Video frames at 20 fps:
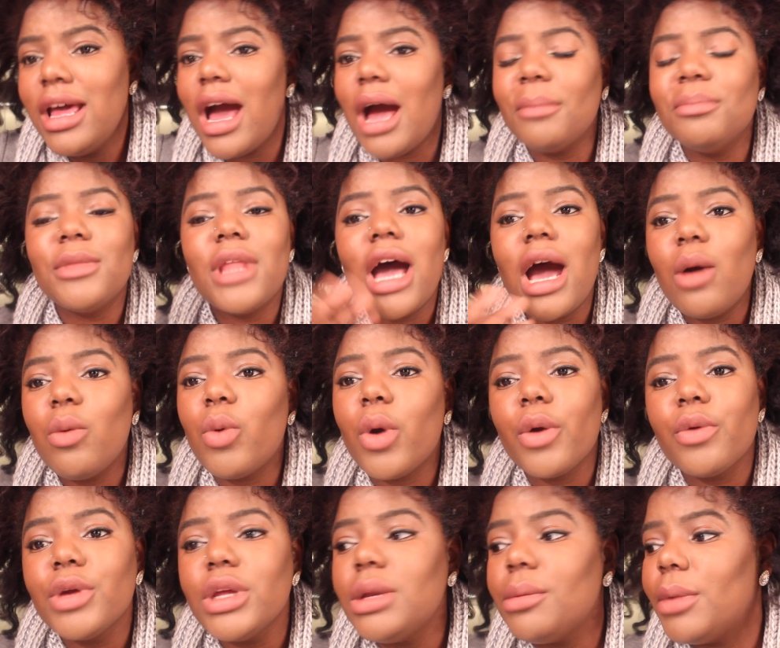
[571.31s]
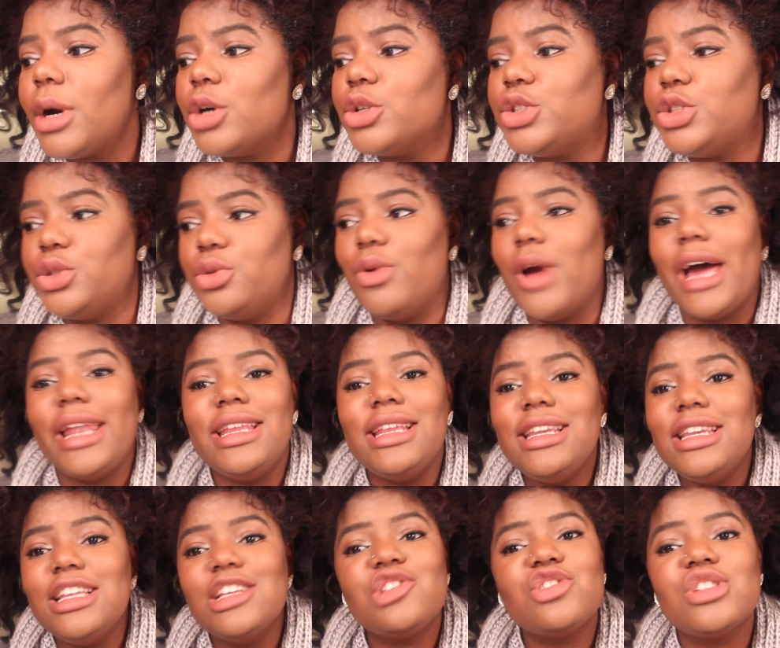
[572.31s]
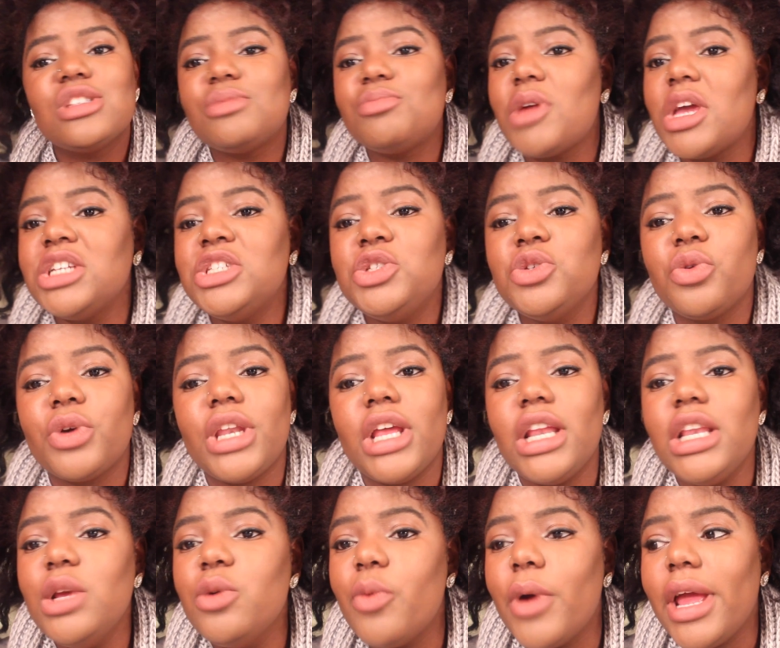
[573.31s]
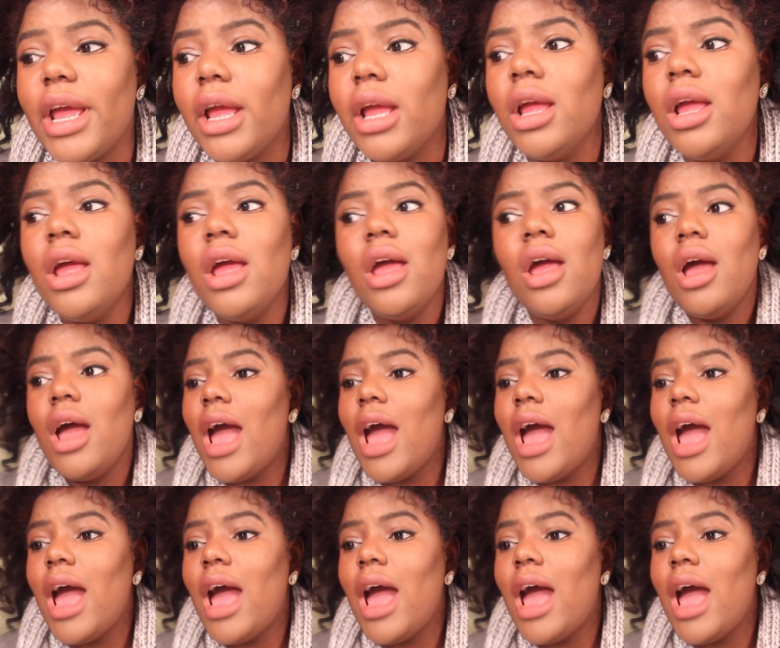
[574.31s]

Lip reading: I'm not worried about you. I didn't disrespect you in any way.